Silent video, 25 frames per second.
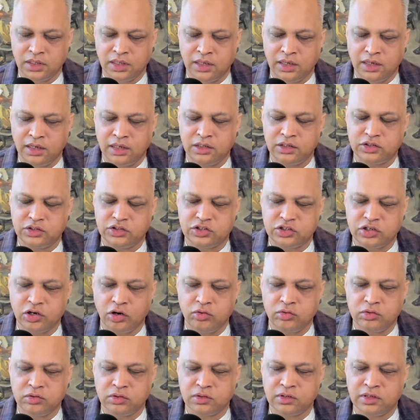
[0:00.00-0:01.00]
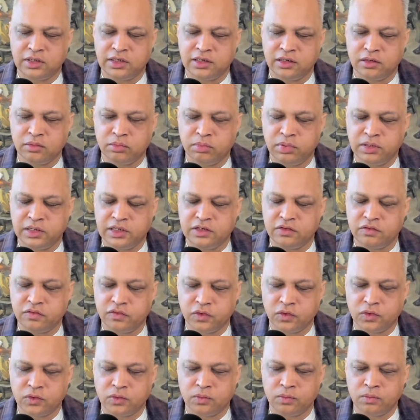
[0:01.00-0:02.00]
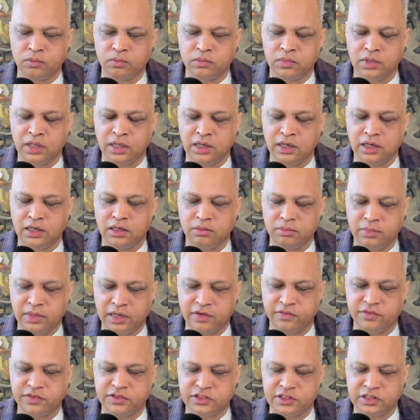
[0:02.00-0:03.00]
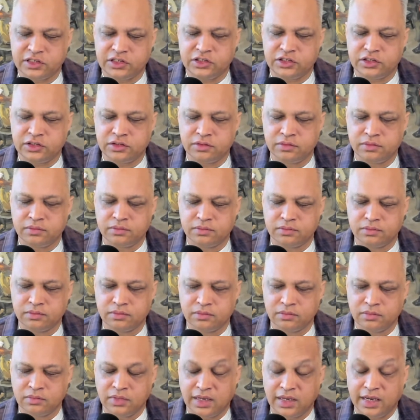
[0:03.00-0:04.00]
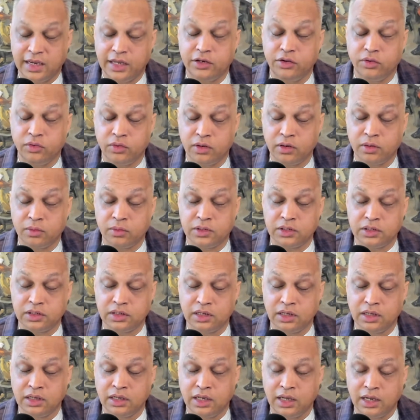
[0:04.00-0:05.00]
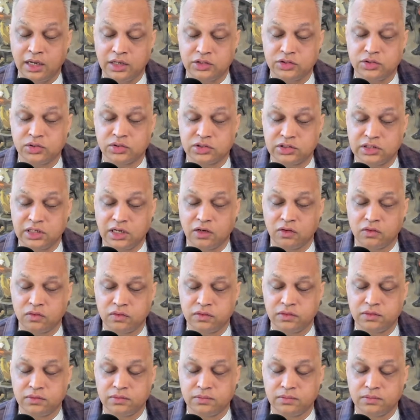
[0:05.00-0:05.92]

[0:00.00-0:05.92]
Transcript: in its total and complete form and manifestation, and you know it as yourself.